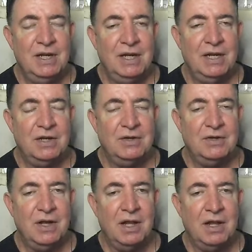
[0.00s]
in
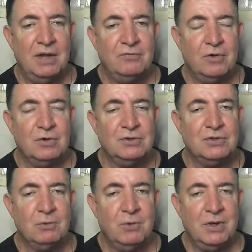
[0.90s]
uh, 1
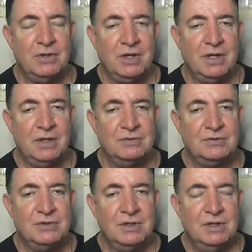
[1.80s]

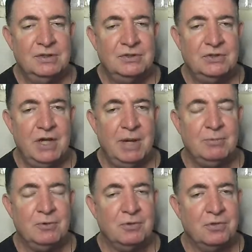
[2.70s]
Corinthians
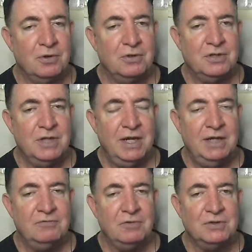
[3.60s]
chapter
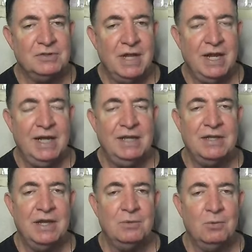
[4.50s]
13, verse 8,
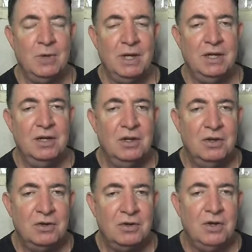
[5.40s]
that we
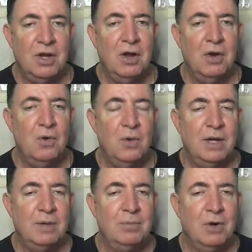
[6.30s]
know
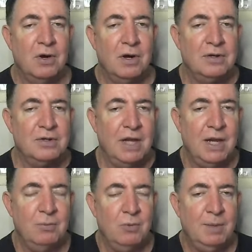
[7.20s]
in part
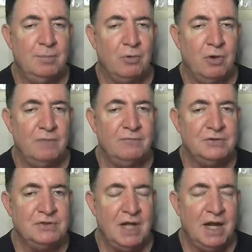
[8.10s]
and we
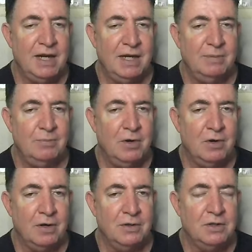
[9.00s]
prophesy in
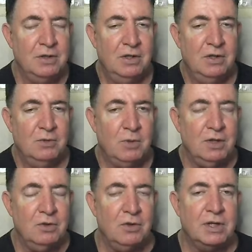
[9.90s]
part. We
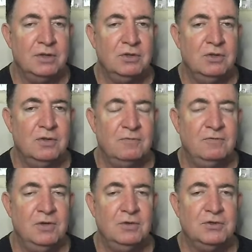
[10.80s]
look into the
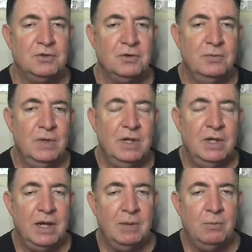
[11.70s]
future
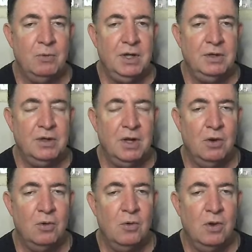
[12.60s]
and we
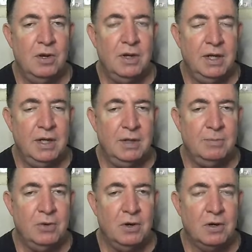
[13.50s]
know in
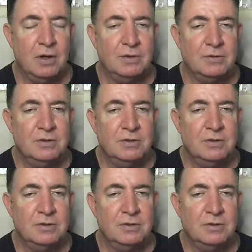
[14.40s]
part